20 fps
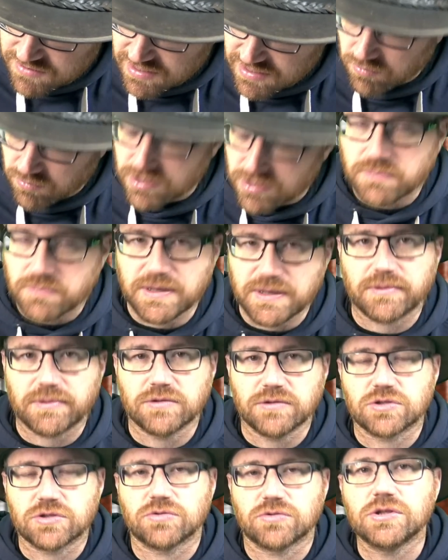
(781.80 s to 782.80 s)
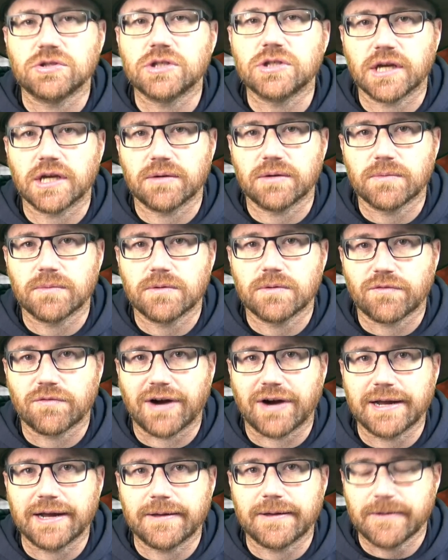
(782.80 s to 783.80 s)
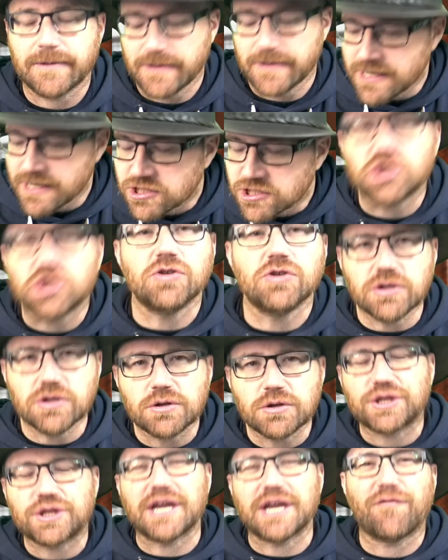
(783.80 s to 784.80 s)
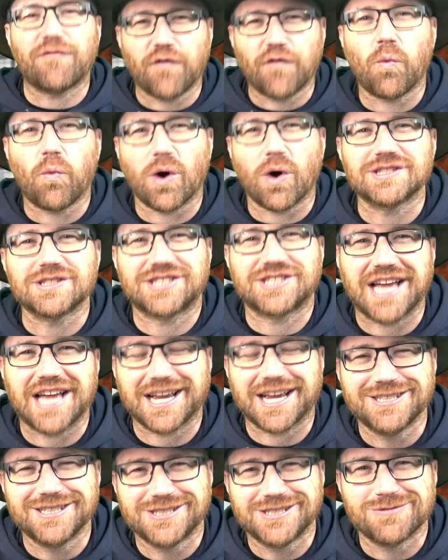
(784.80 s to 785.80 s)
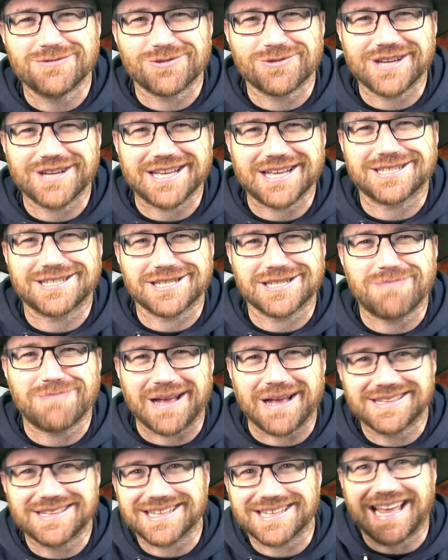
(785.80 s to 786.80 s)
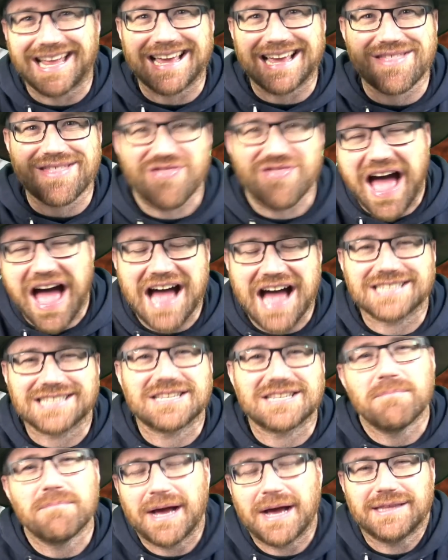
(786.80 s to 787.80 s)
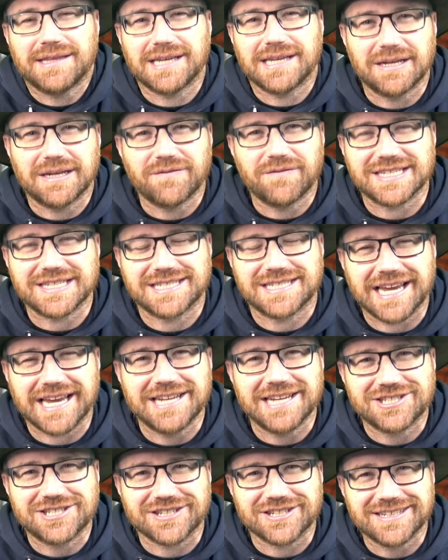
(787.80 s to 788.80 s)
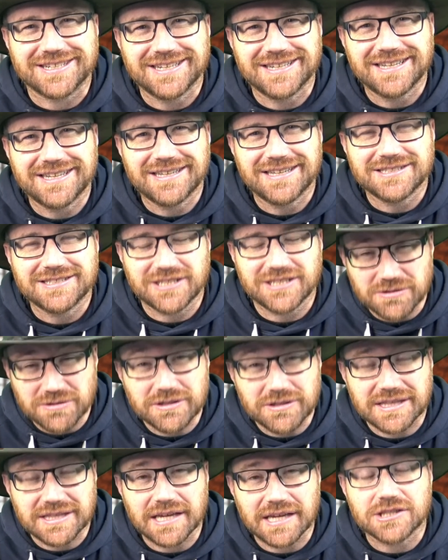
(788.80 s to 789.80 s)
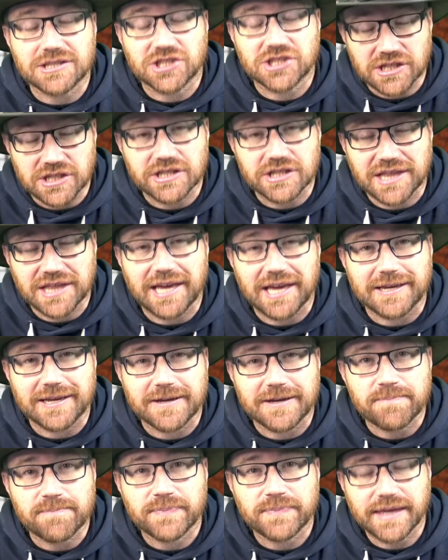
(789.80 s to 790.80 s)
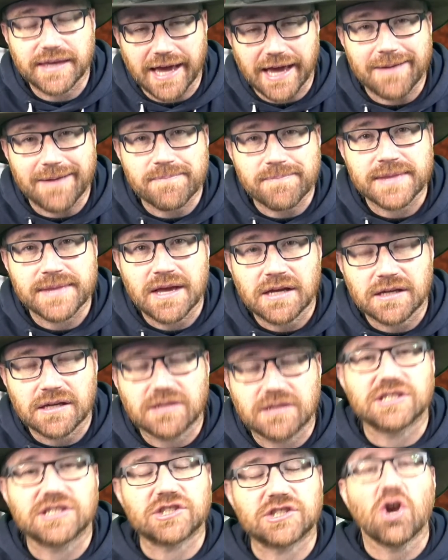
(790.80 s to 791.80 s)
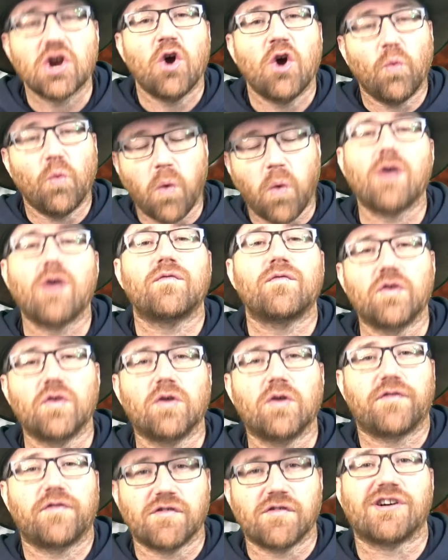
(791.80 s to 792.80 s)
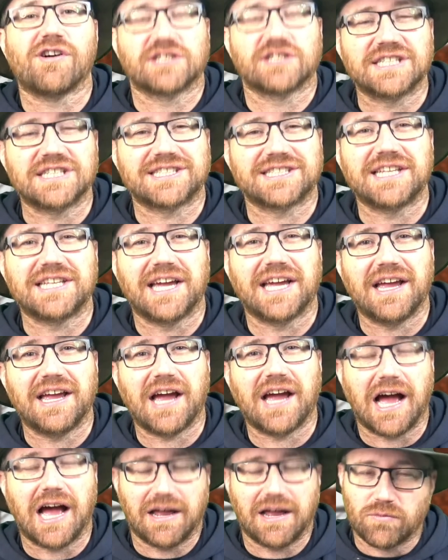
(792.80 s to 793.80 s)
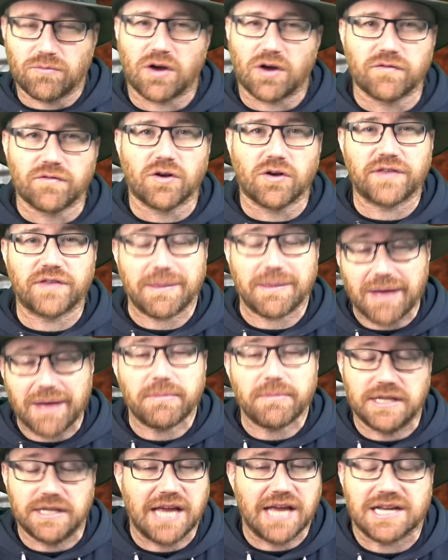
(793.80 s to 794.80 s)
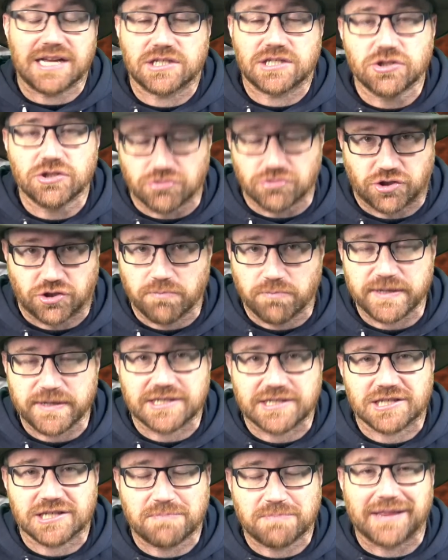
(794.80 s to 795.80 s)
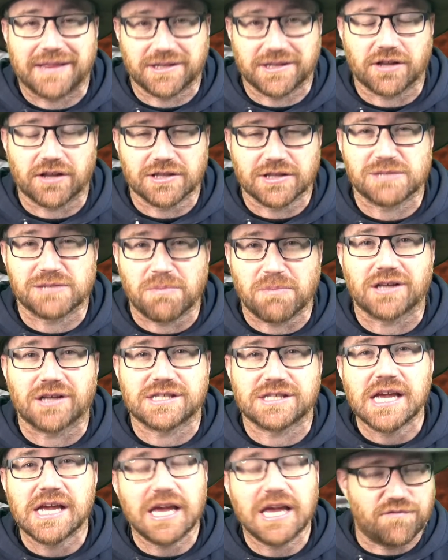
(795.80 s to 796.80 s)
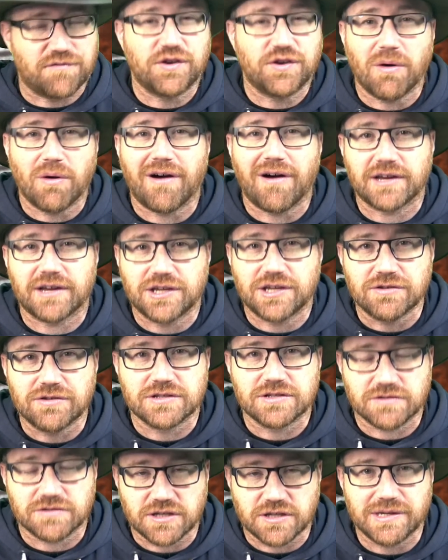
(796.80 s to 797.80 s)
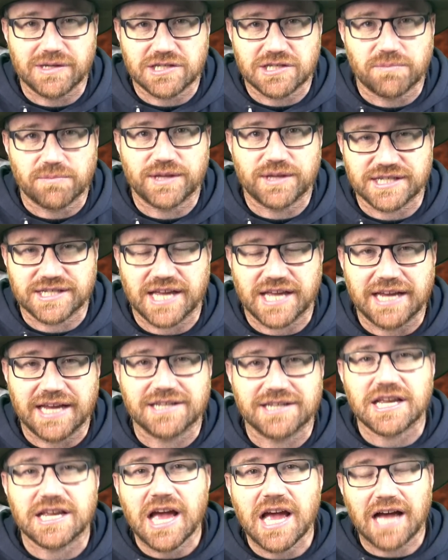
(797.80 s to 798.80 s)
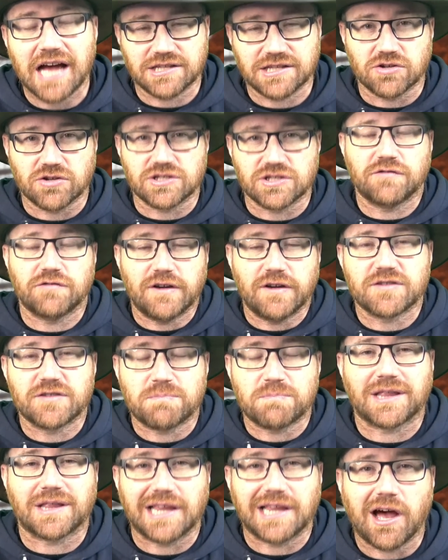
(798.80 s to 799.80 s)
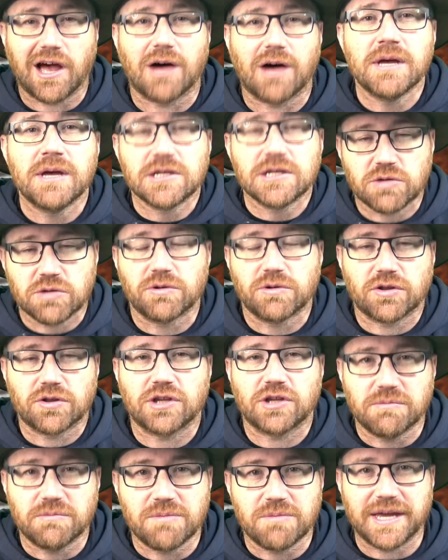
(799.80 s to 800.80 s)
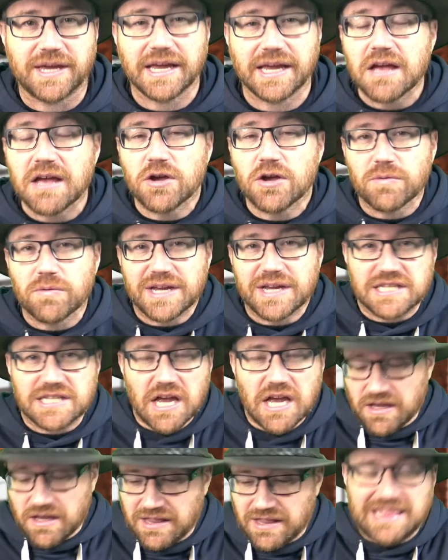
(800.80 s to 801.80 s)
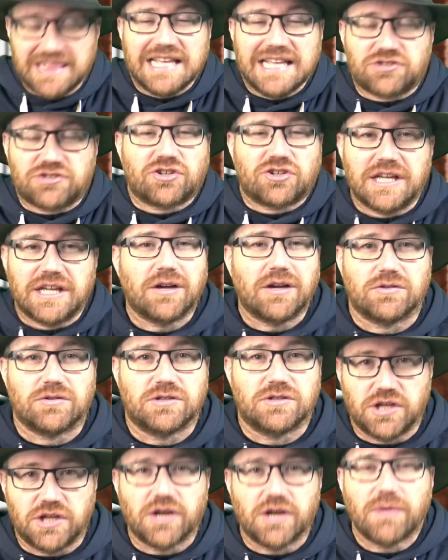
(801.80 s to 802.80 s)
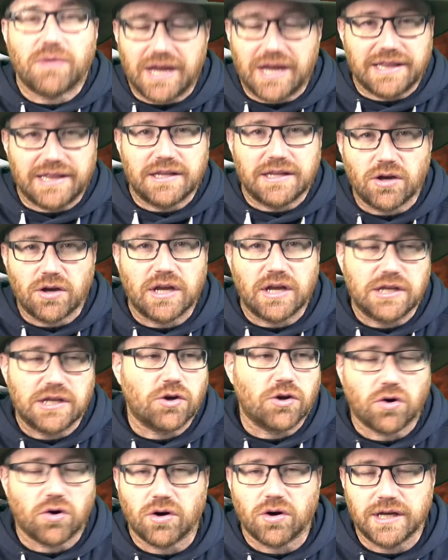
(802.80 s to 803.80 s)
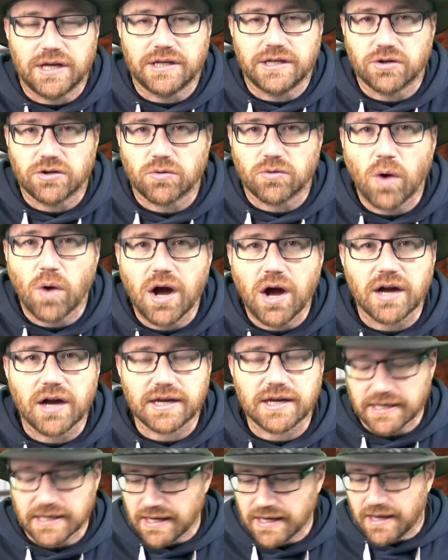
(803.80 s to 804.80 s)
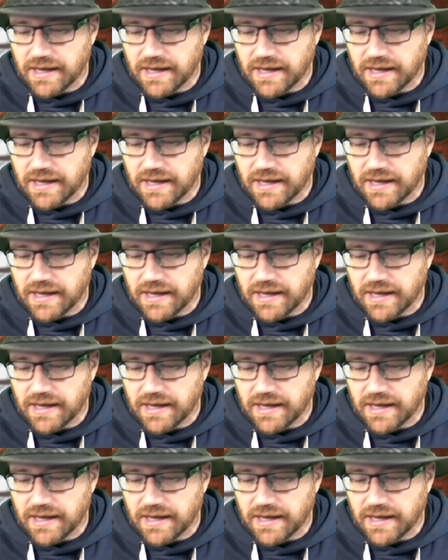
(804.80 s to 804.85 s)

of staff, one of the people who's under you, right? Do you think for 1 second you will get suspended like that, pending an investigation? Do you think? Yeah. Because it's one rule for us, isn't it? And one rule for them. I mean, yes, you should be suspended on the spot if you are accused of doing something as heinous as causing grievous bodily harm to another human being who is literally under you in your work.